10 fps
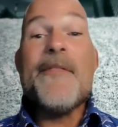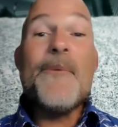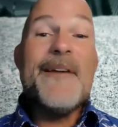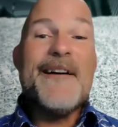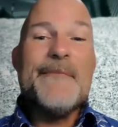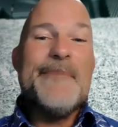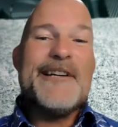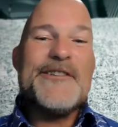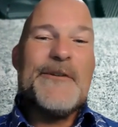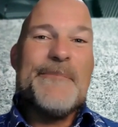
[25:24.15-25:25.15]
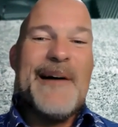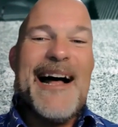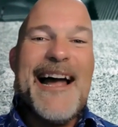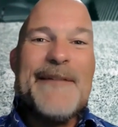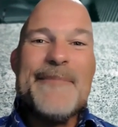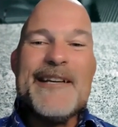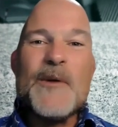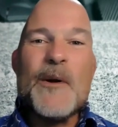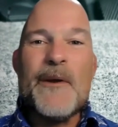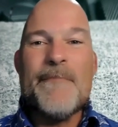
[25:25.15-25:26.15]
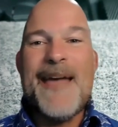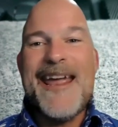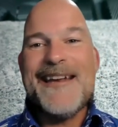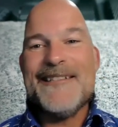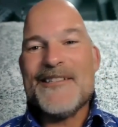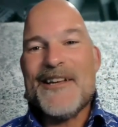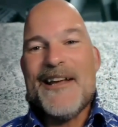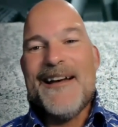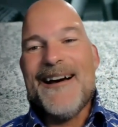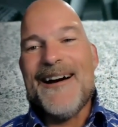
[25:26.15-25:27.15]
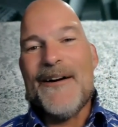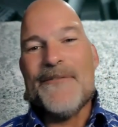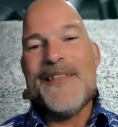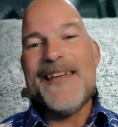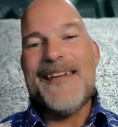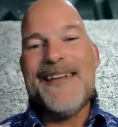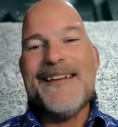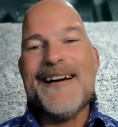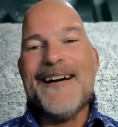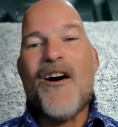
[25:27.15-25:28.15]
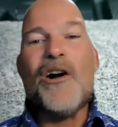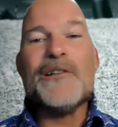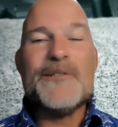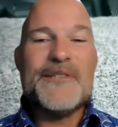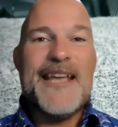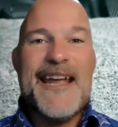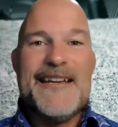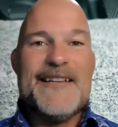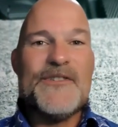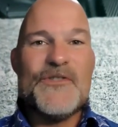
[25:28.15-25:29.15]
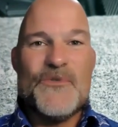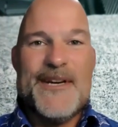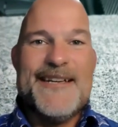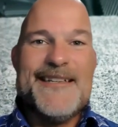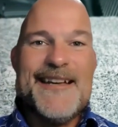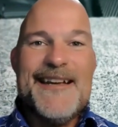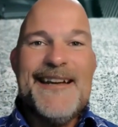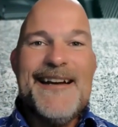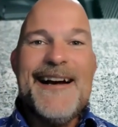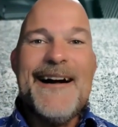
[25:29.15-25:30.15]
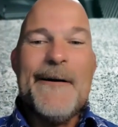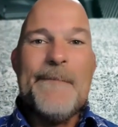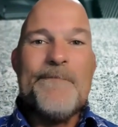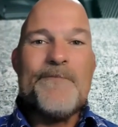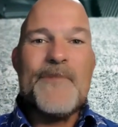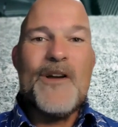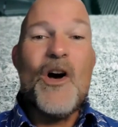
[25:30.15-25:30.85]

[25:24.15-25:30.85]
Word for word: By the way, the picture behind me is what remains of the uh, Aldersgate Street um,